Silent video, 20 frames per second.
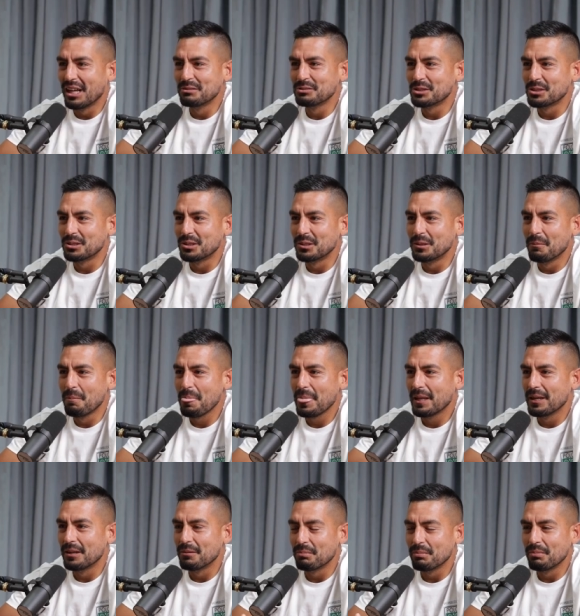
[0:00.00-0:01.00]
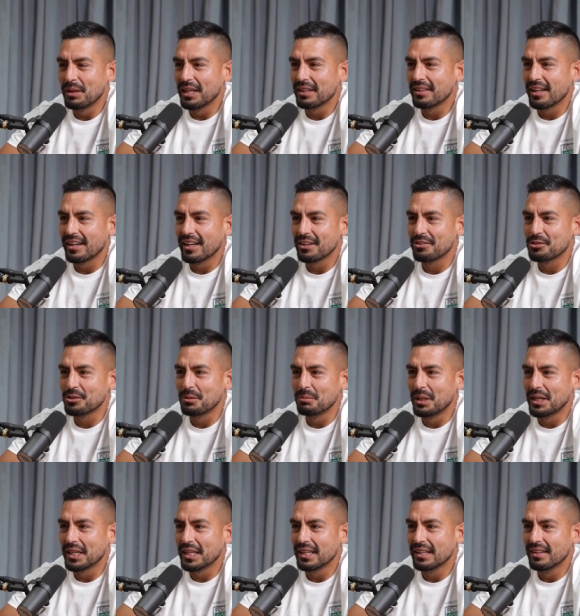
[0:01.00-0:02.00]
lobster roll and make that extra
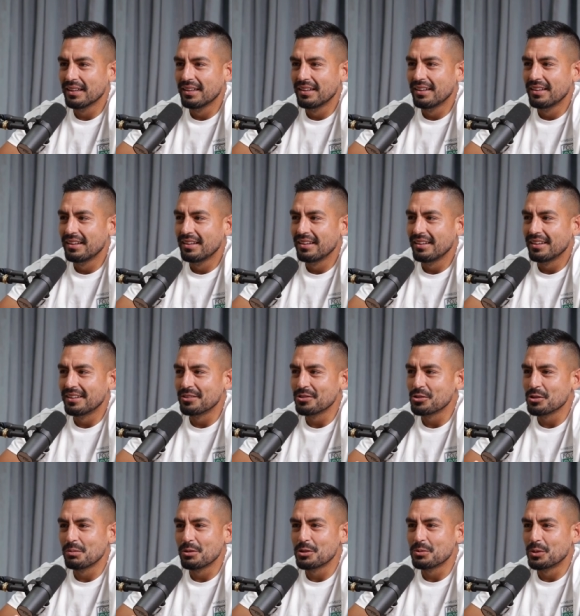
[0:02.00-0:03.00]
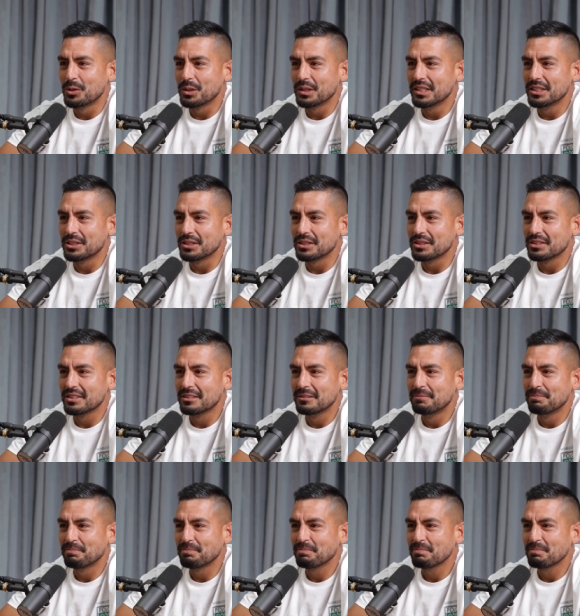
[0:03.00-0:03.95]
money? and it's so much more delicious.